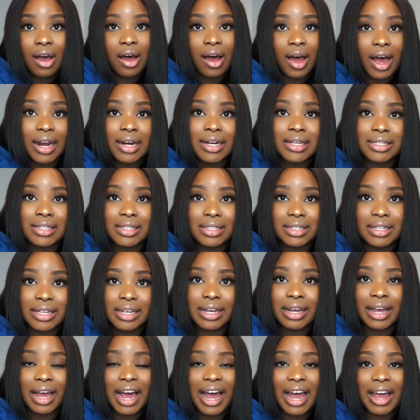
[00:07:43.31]

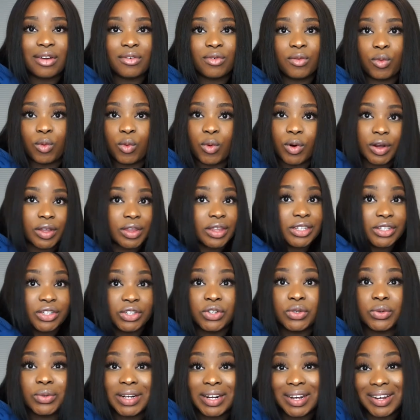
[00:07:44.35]
Honestly, I've wore this
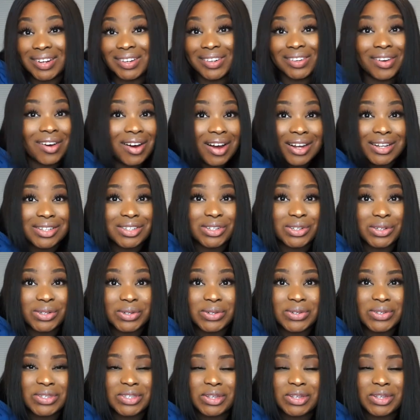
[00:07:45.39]
unit a lot too,